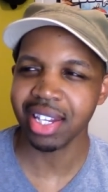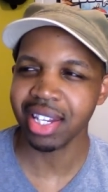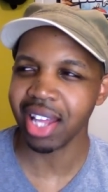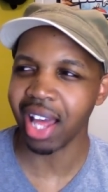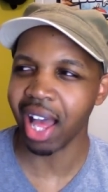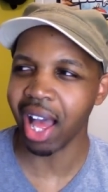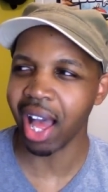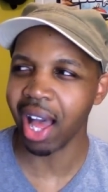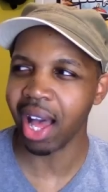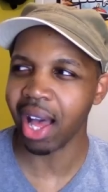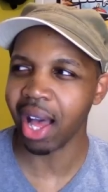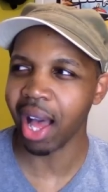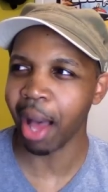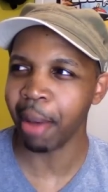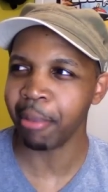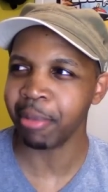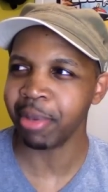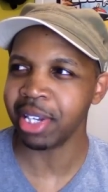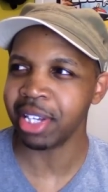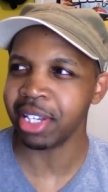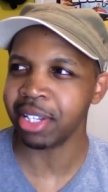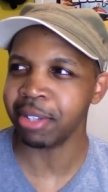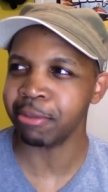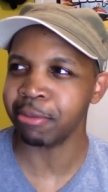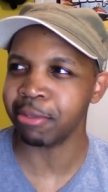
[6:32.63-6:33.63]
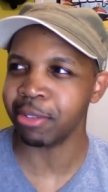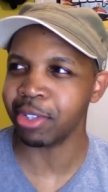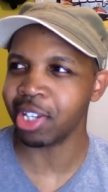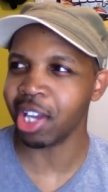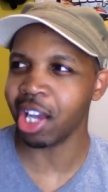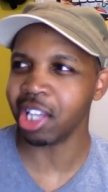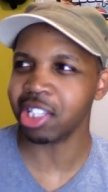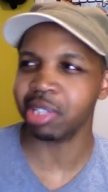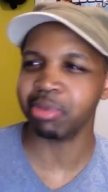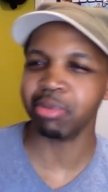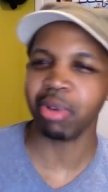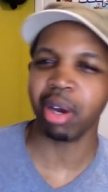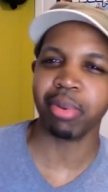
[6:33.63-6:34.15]
I, I mean, you
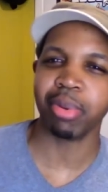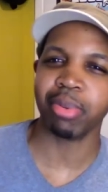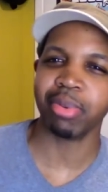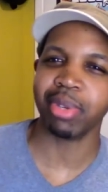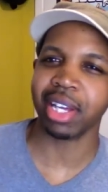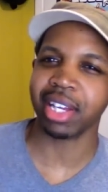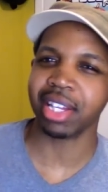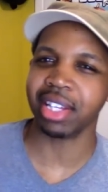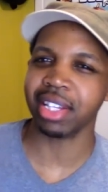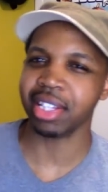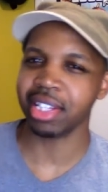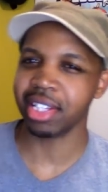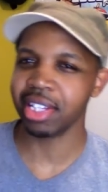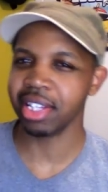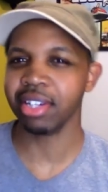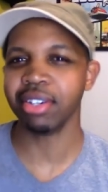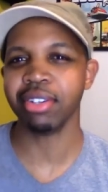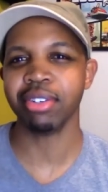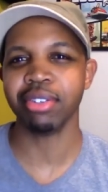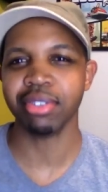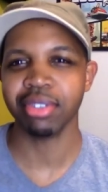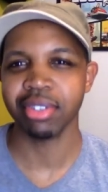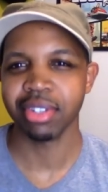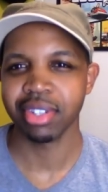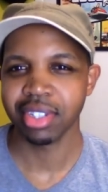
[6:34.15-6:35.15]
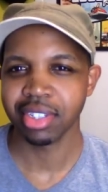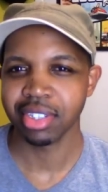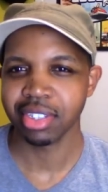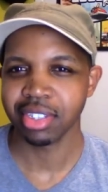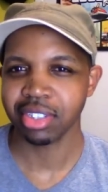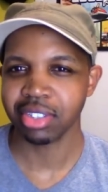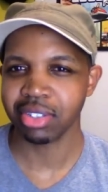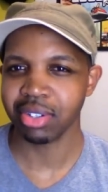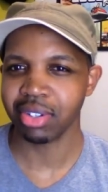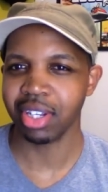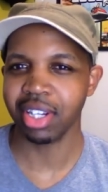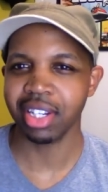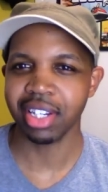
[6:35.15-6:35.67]
got Tomorrow People that can kill,
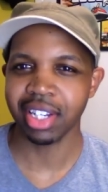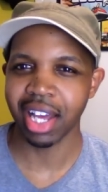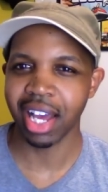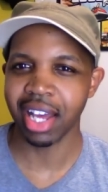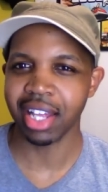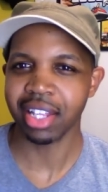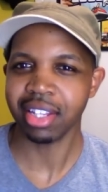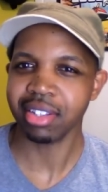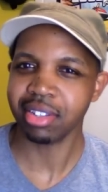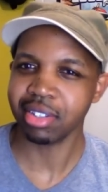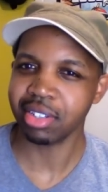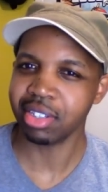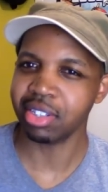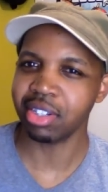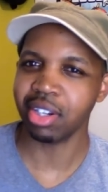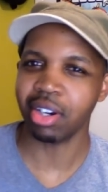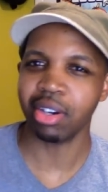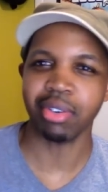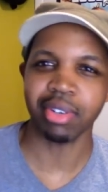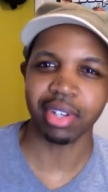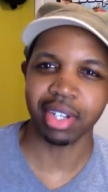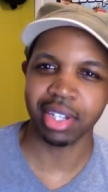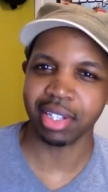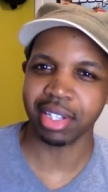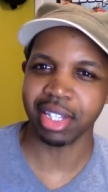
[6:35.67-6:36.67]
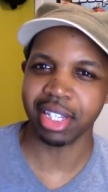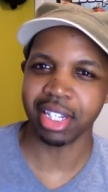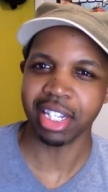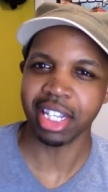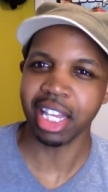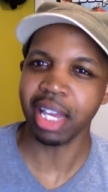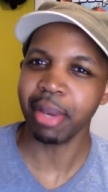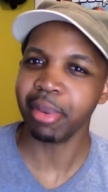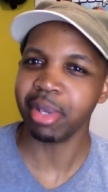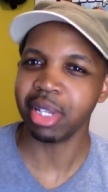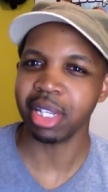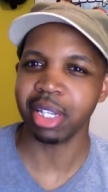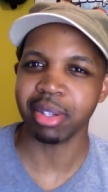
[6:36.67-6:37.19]
so they're not, you know,
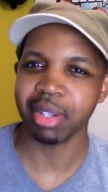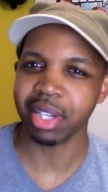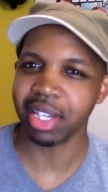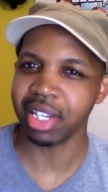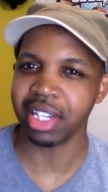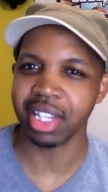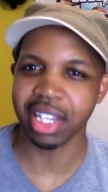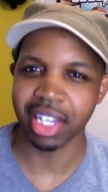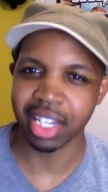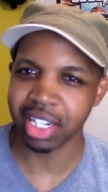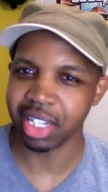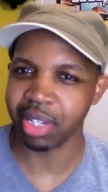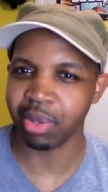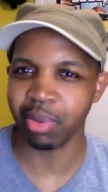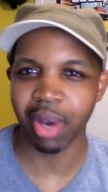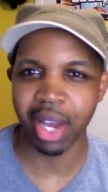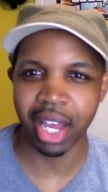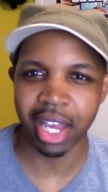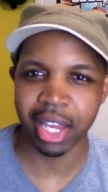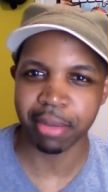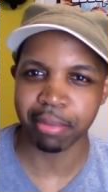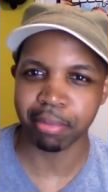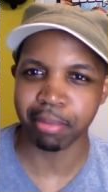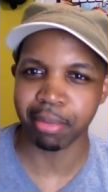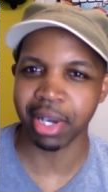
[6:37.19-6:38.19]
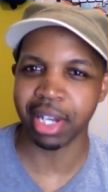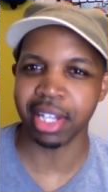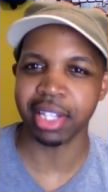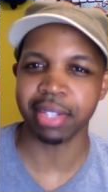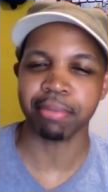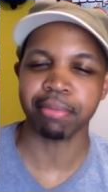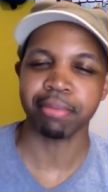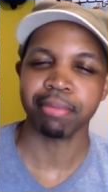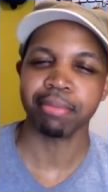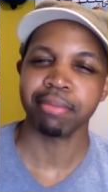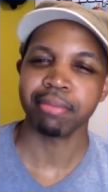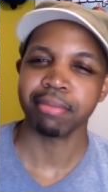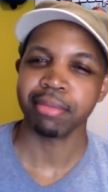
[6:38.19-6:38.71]
inhibited in any way. But
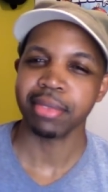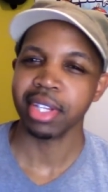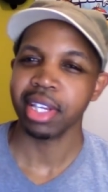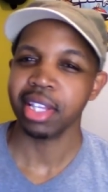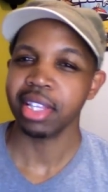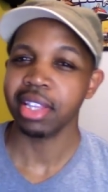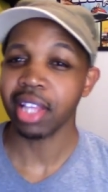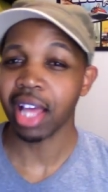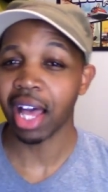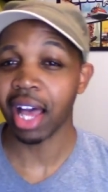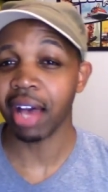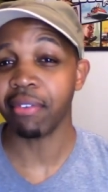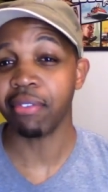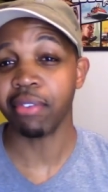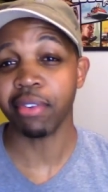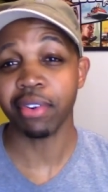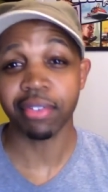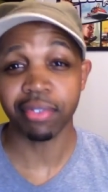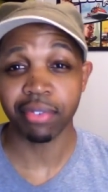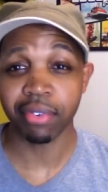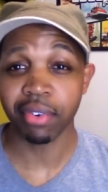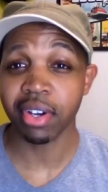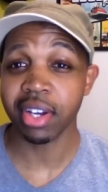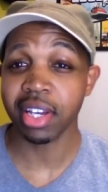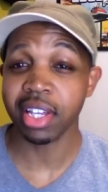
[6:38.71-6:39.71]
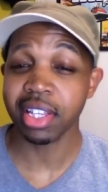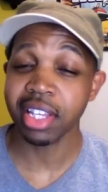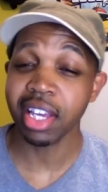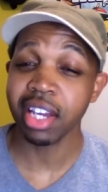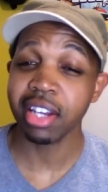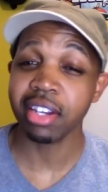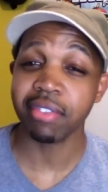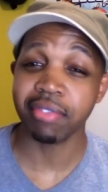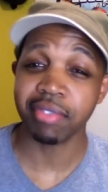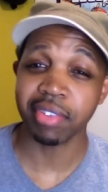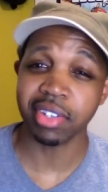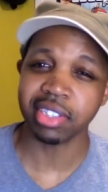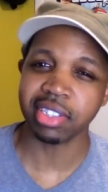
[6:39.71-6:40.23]
for, for in their
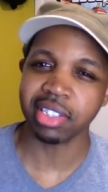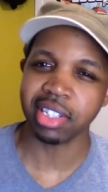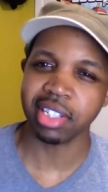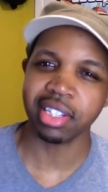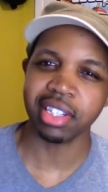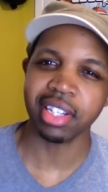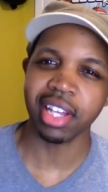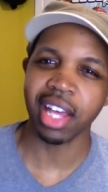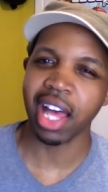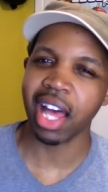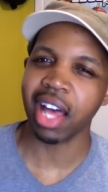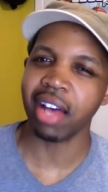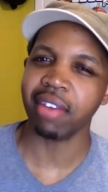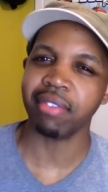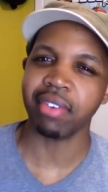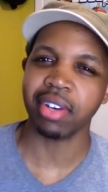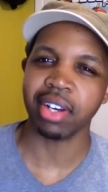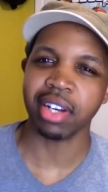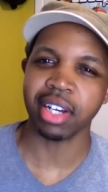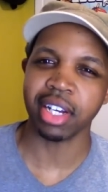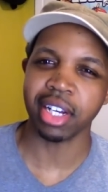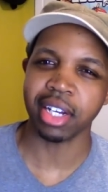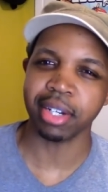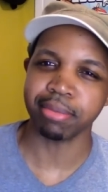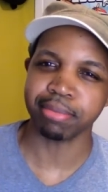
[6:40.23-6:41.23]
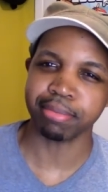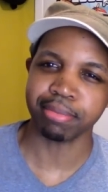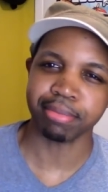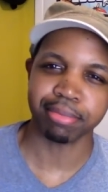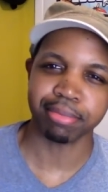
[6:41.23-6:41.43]
defense, they did have uh,